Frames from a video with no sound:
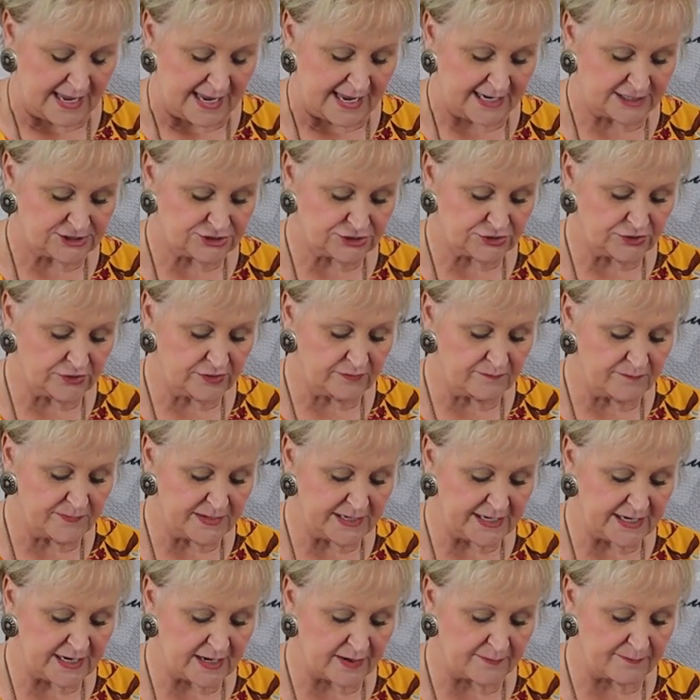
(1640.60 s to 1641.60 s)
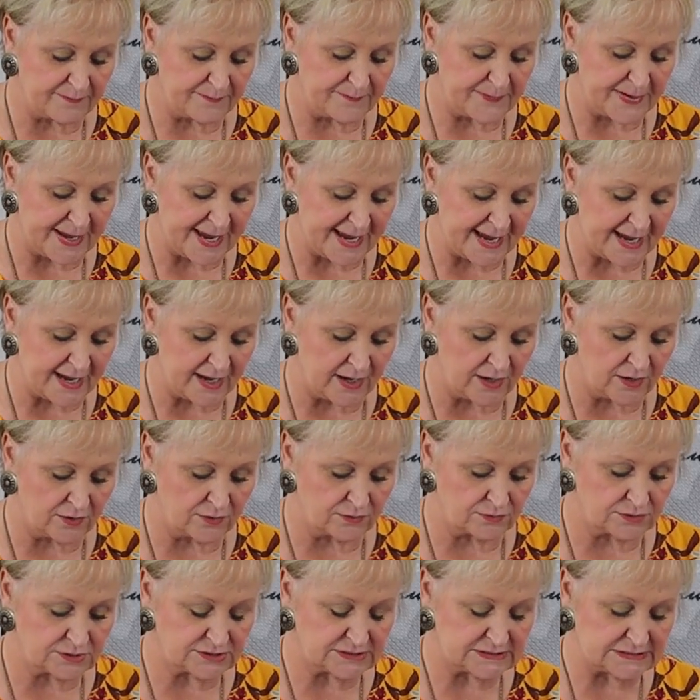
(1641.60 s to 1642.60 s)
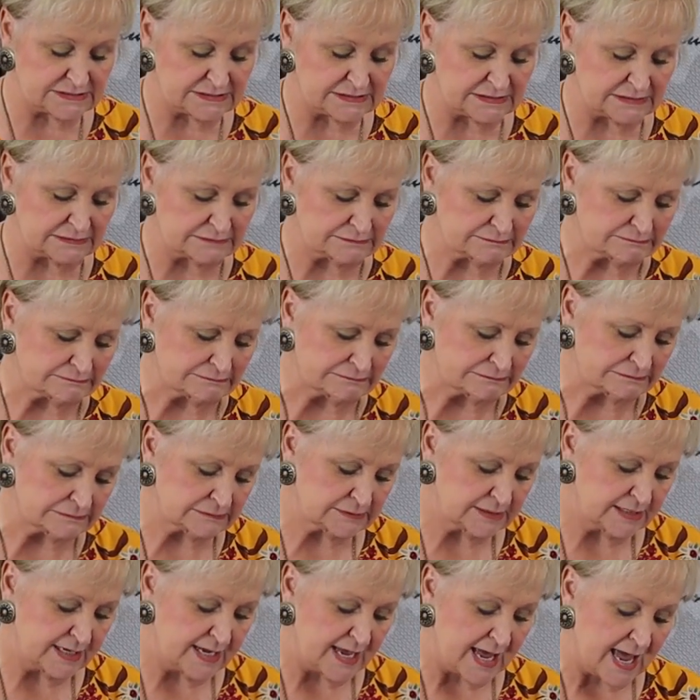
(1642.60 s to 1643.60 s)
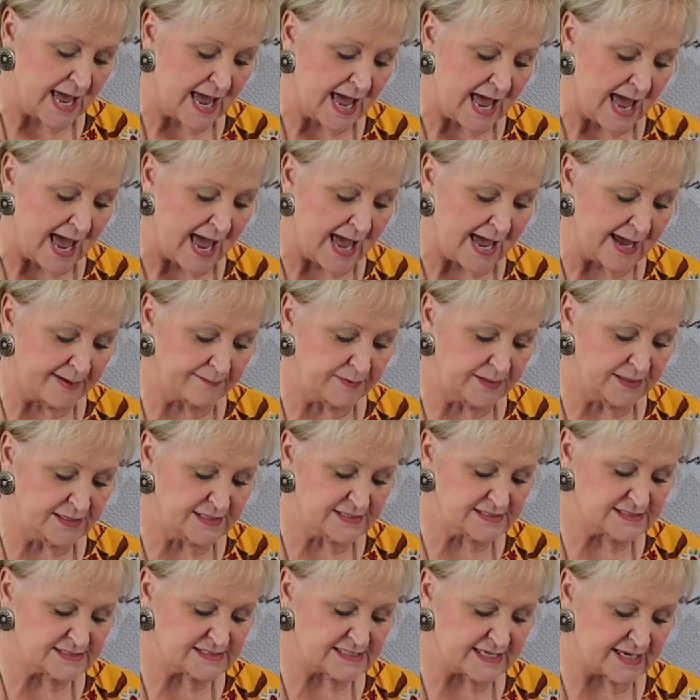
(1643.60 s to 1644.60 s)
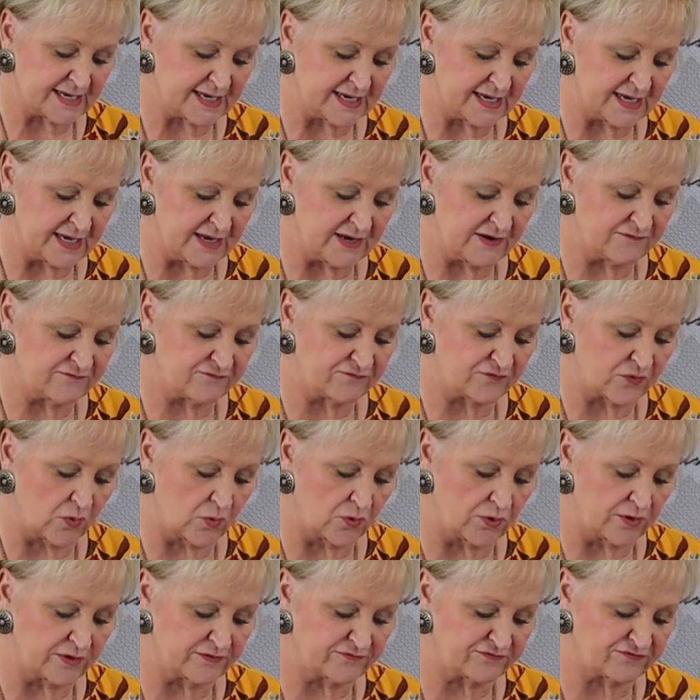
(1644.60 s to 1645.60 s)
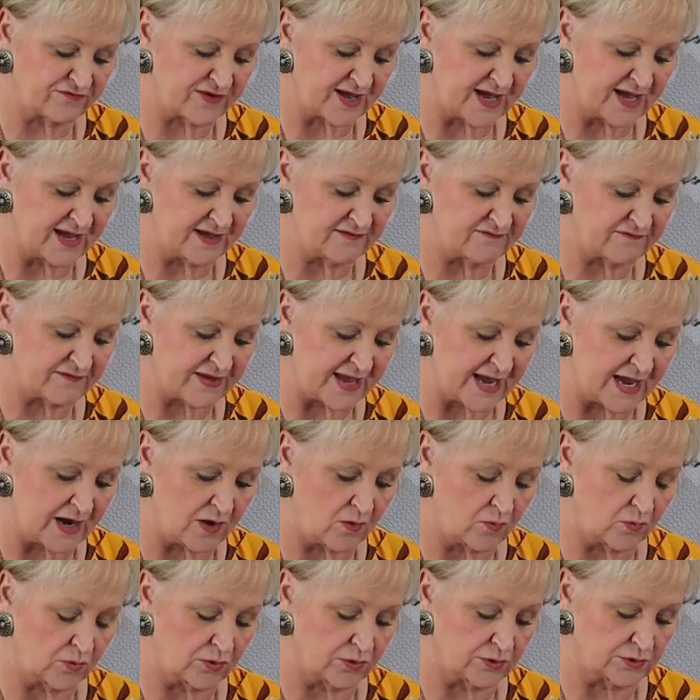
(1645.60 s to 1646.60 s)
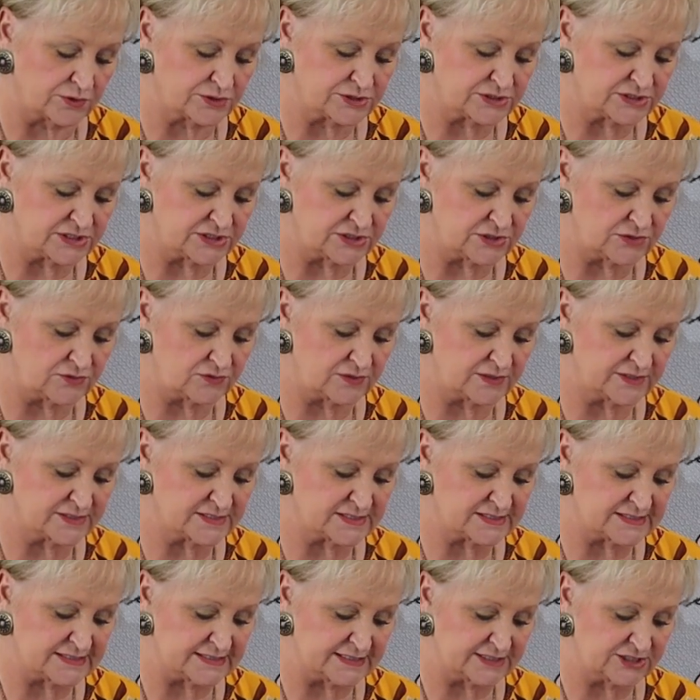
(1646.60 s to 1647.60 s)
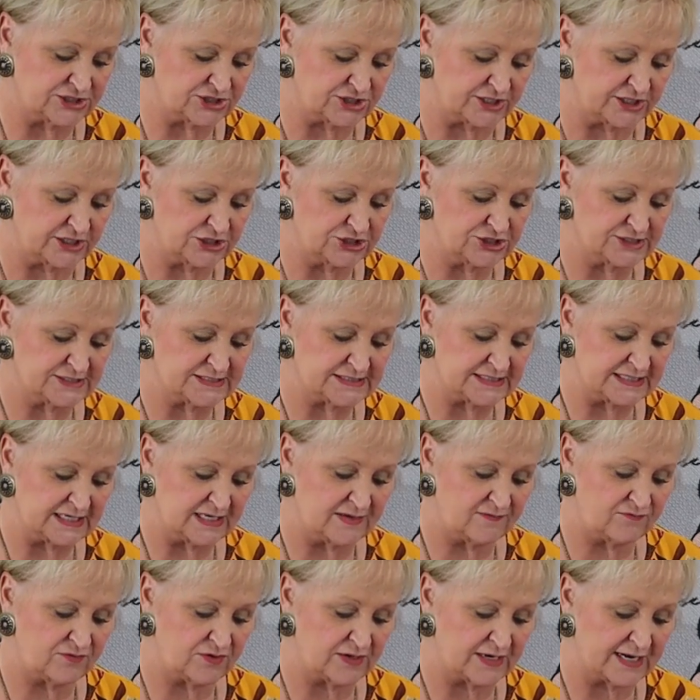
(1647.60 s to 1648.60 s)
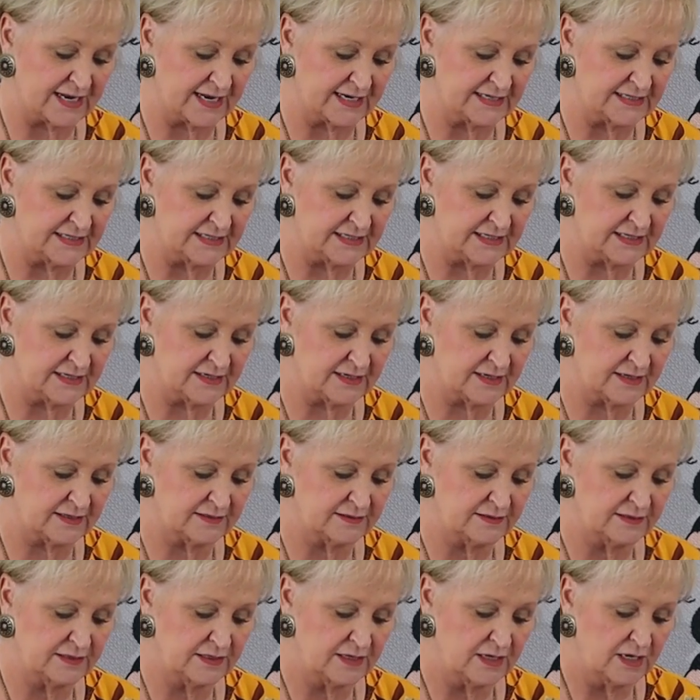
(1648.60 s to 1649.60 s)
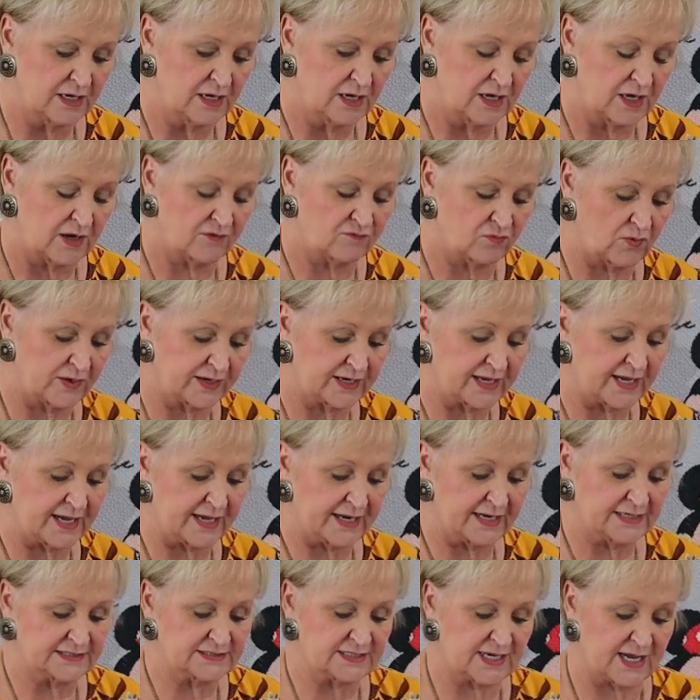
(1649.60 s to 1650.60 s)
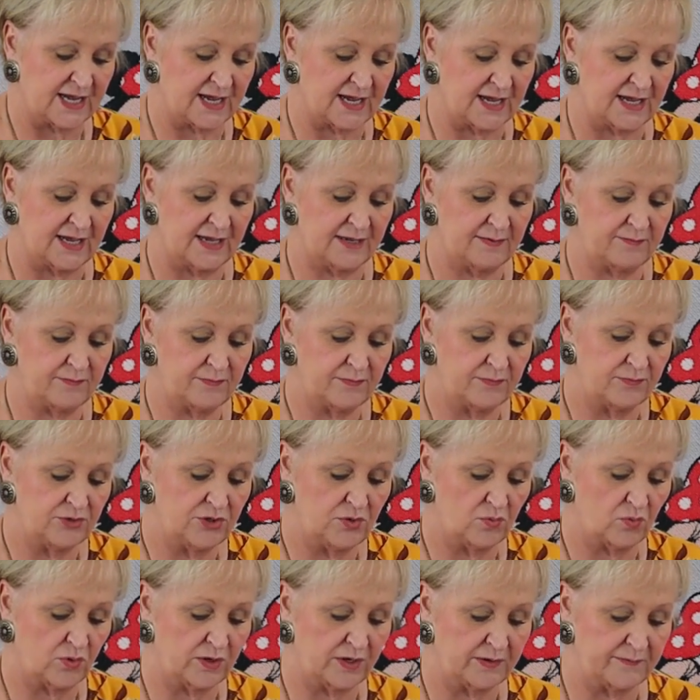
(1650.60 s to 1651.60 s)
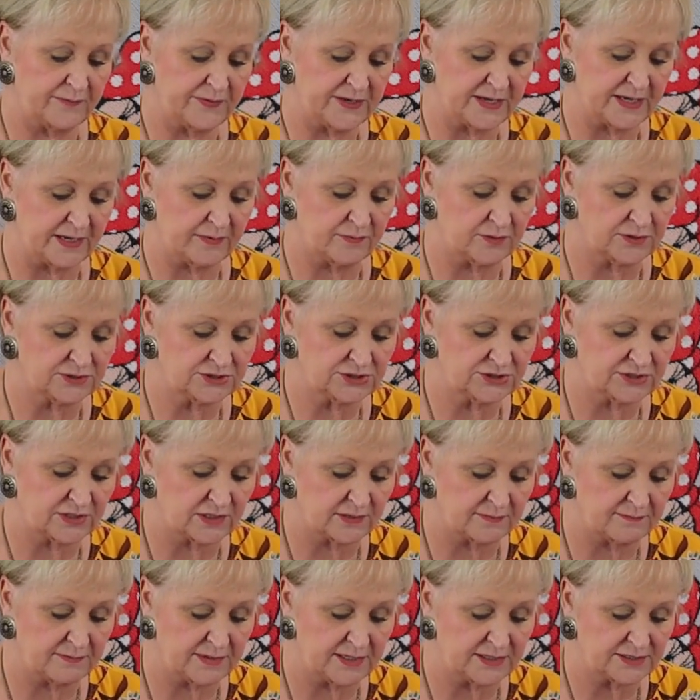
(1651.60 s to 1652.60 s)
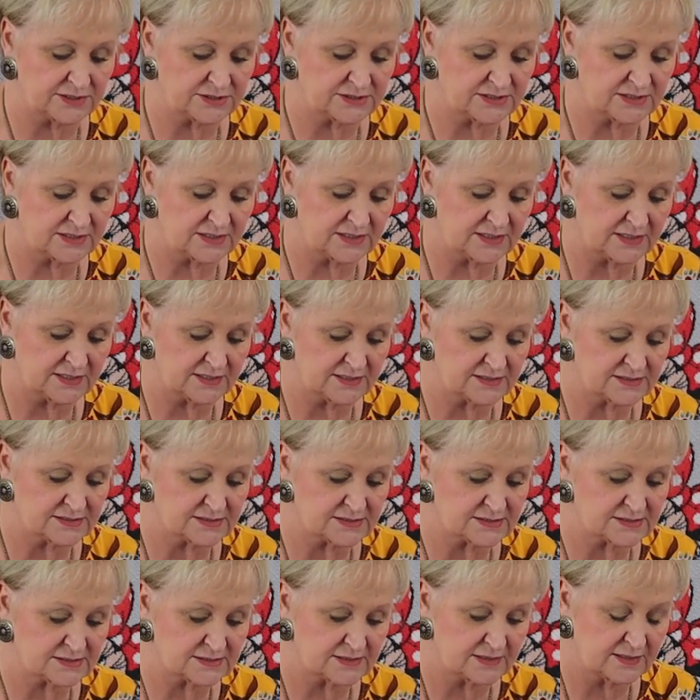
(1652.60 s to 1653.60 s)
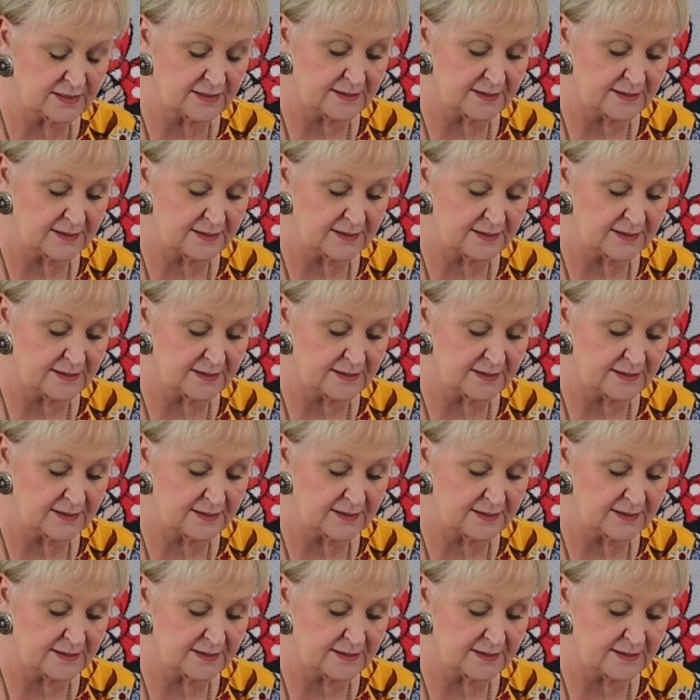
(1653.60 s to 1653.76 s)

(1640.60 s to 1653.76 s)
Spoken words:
It took me about, I'm going to say 4 to 5 hours to do this stitching, just to give you an idea of what kind of time you want to be able to commit to this.